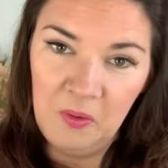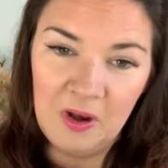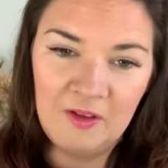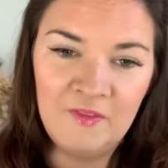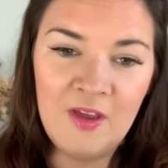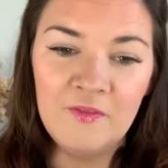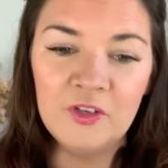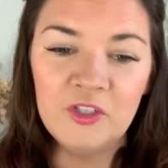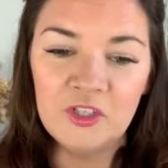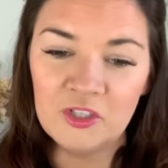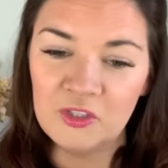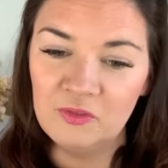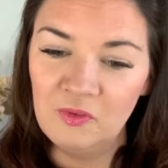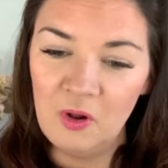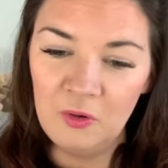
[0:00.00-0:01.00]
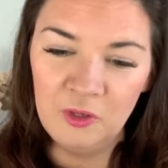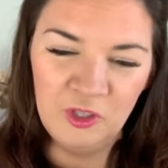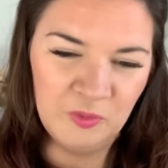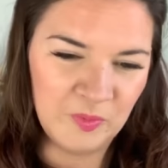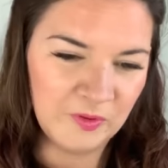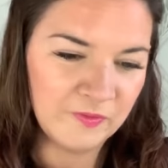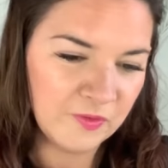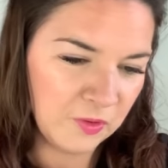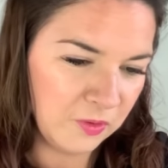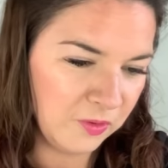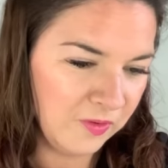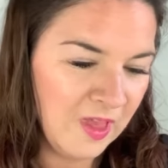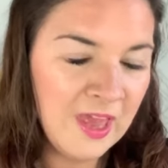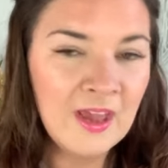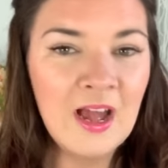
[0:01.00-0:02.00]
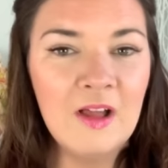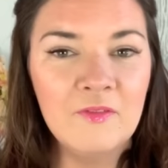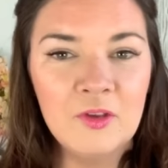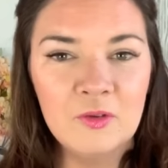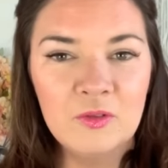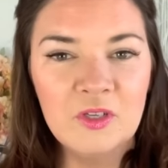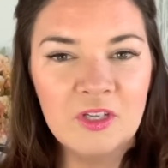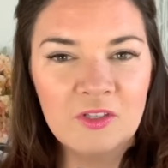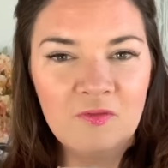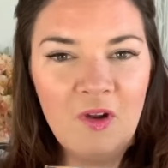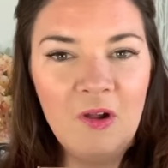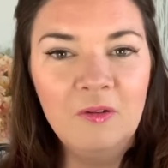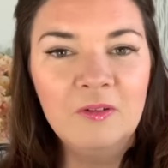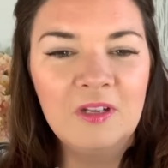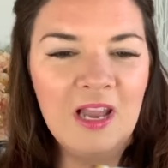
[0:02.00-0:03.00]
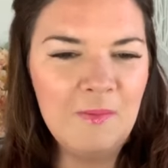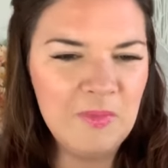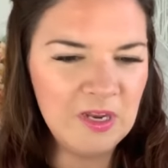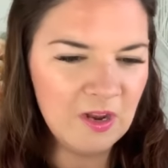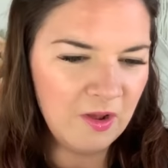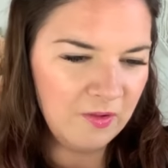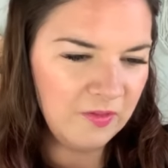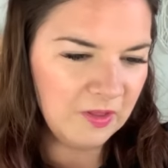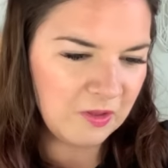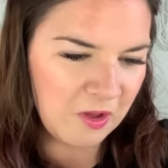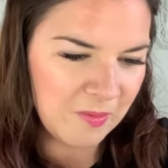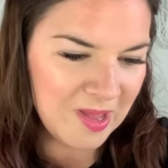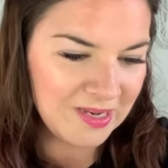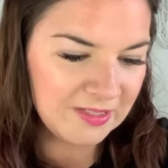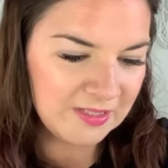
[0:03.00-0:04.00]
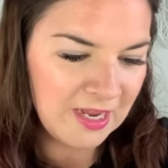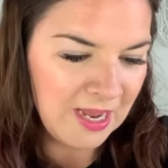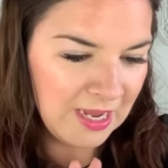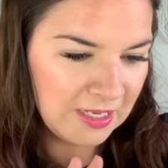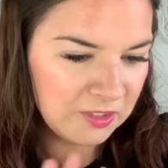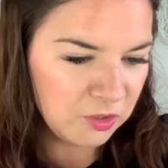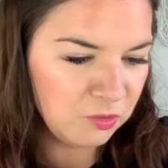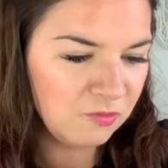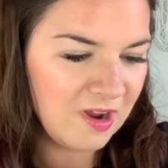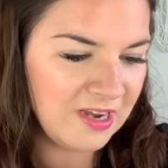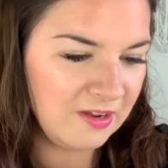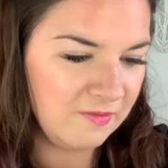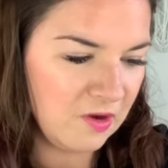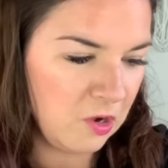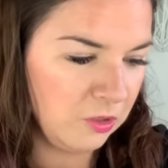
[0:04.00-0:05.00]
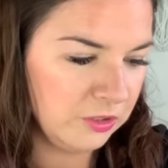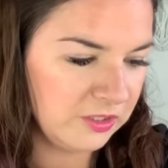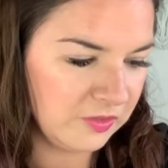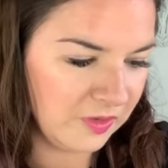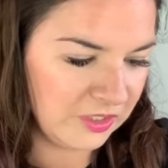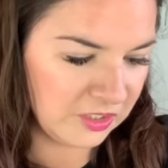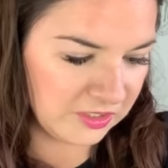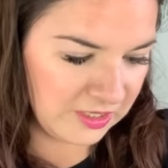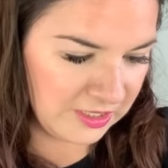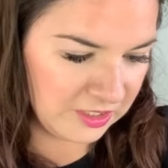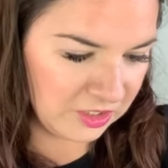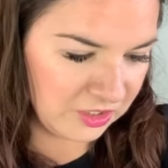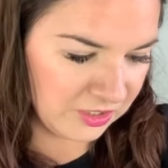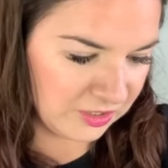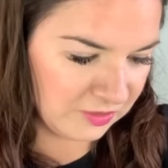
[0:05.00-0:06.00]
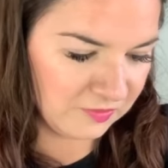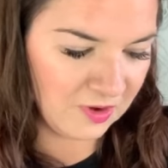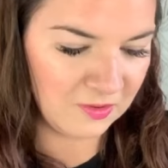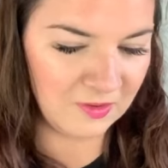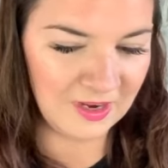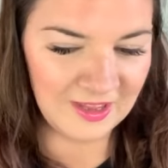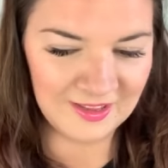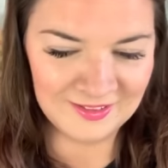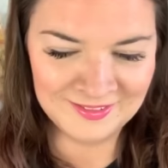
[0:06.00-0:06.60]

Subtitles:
I've never just rolled before. Have you just rolled? Let me know in the comments. It's already rolled, so I just need to just roll it.